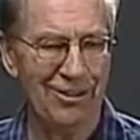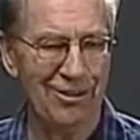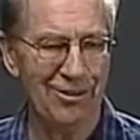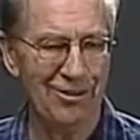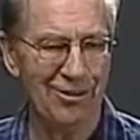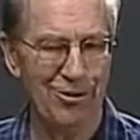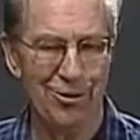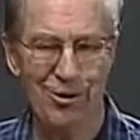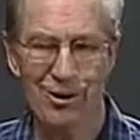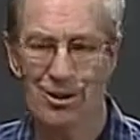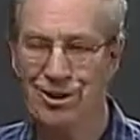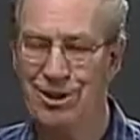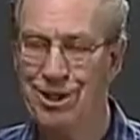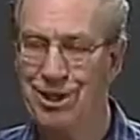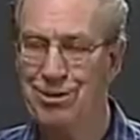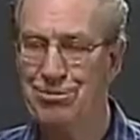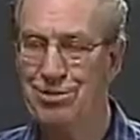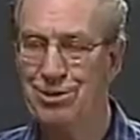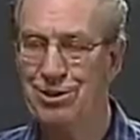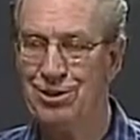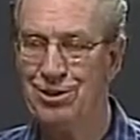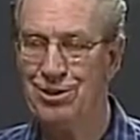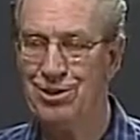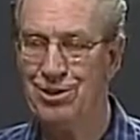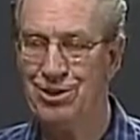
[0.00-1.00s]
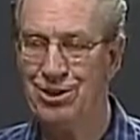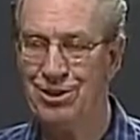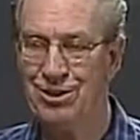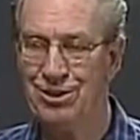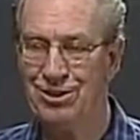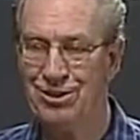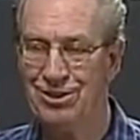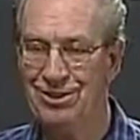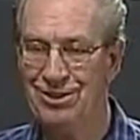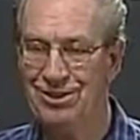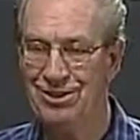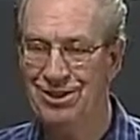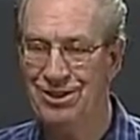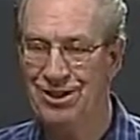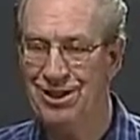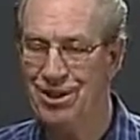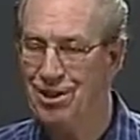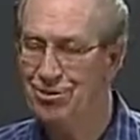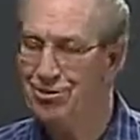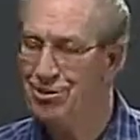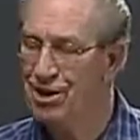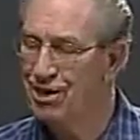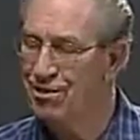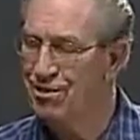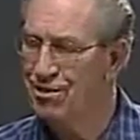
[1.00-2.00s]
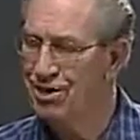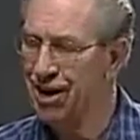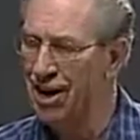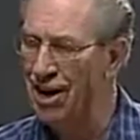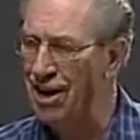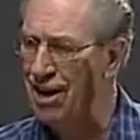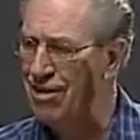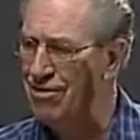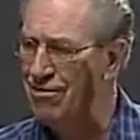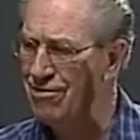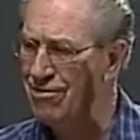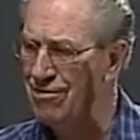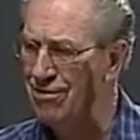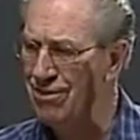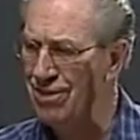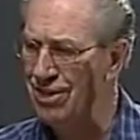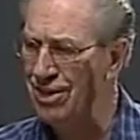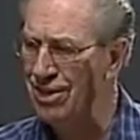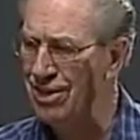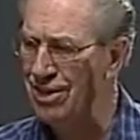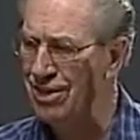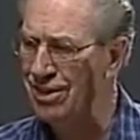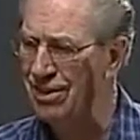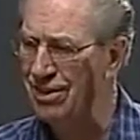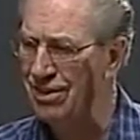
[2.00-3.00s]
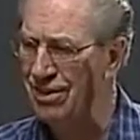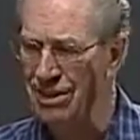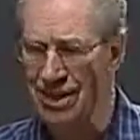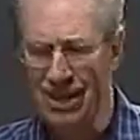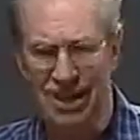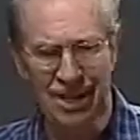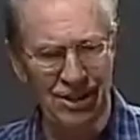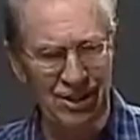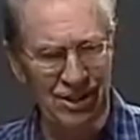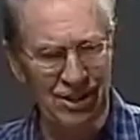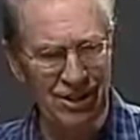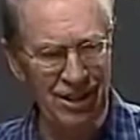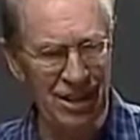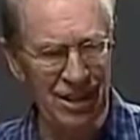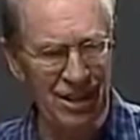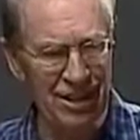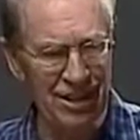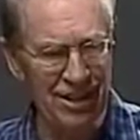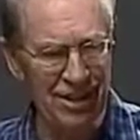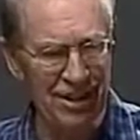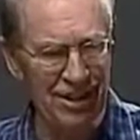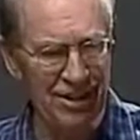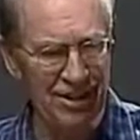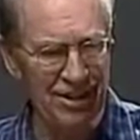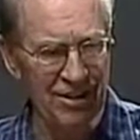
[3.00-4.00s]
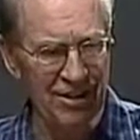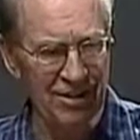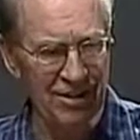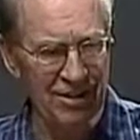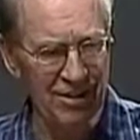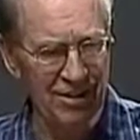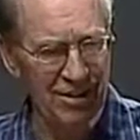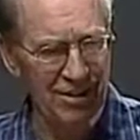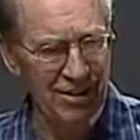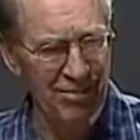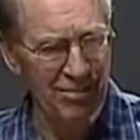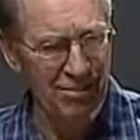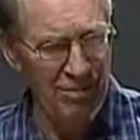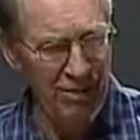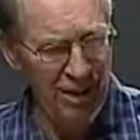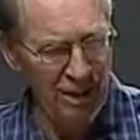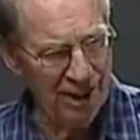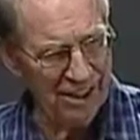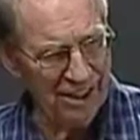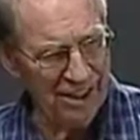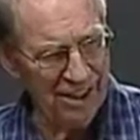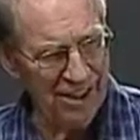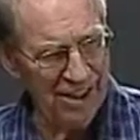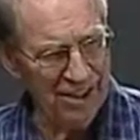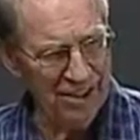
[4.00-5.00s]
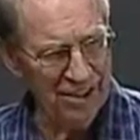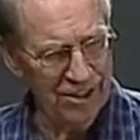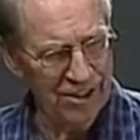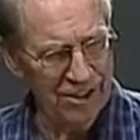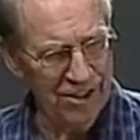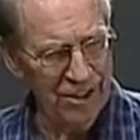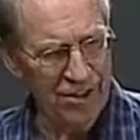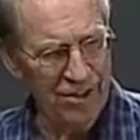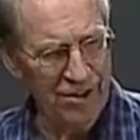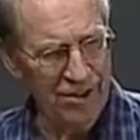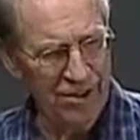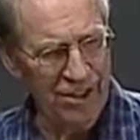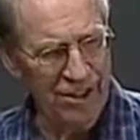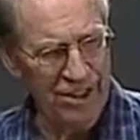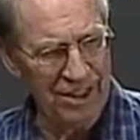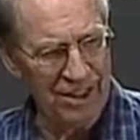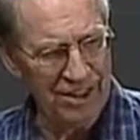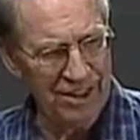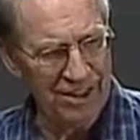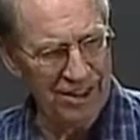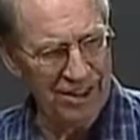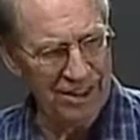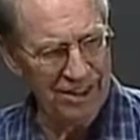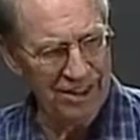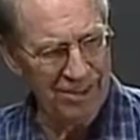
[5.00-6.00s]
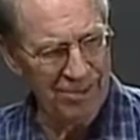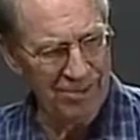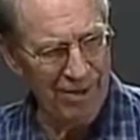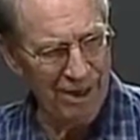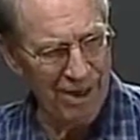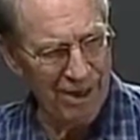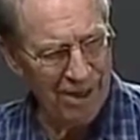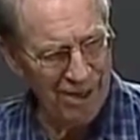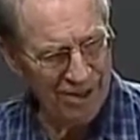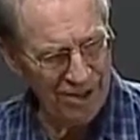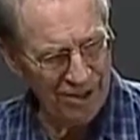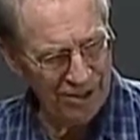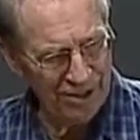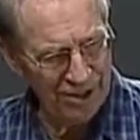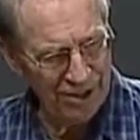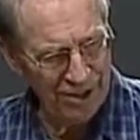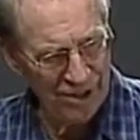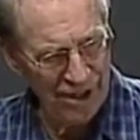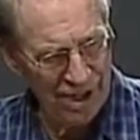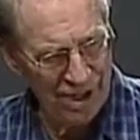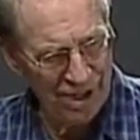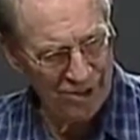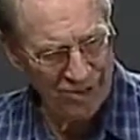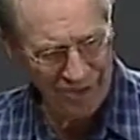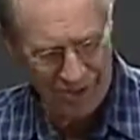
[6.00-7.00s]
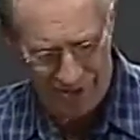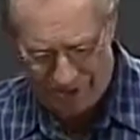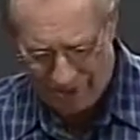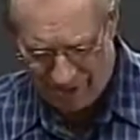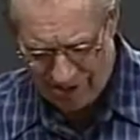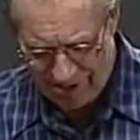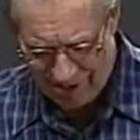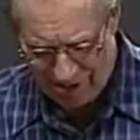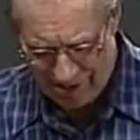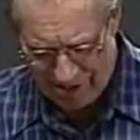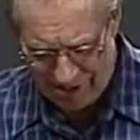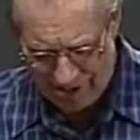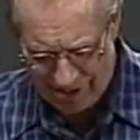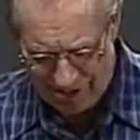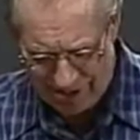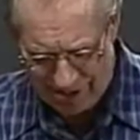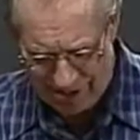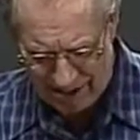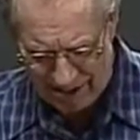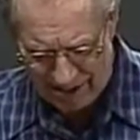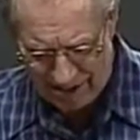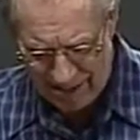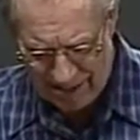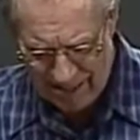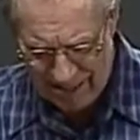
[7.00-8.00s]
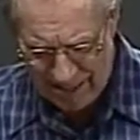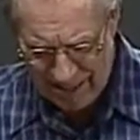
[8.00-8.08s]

Where does that put the Jew? Above every other nationality on earth, by God's decree, by his sovereign design.